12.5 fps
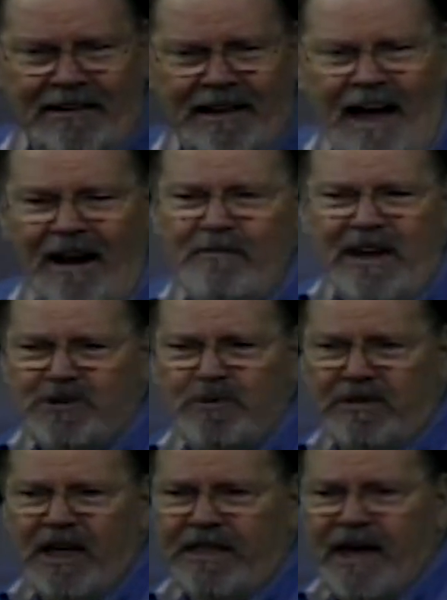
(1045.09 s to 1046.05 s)
That'll mess
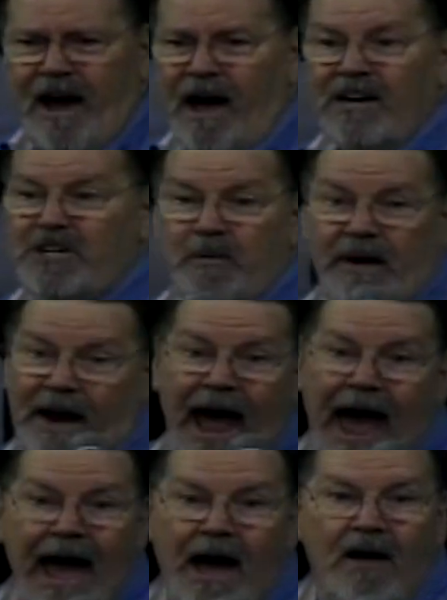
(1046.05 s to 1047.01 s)
with the theology, but I
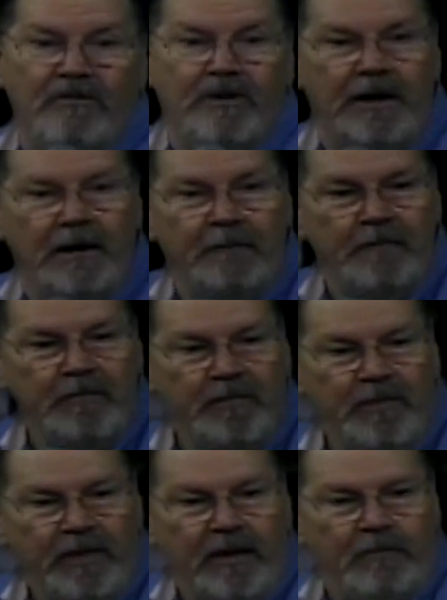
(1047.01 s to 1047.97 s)
have.
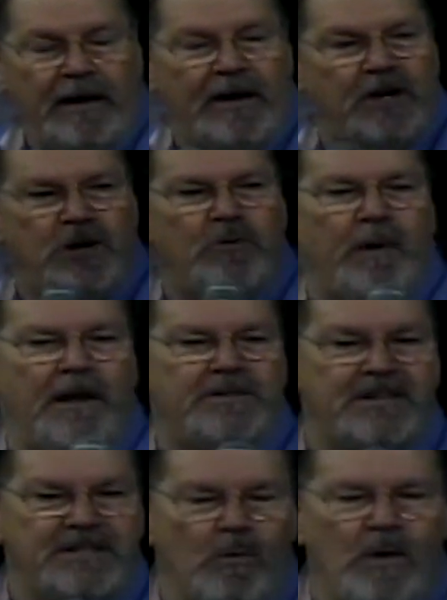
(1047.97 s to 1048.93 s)
Been to two
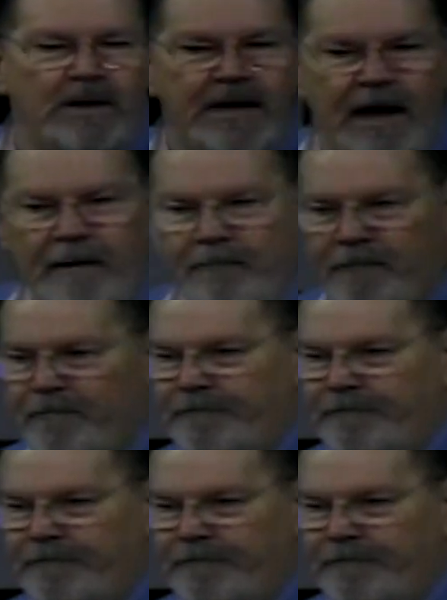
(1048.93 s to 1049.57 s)
places at one time.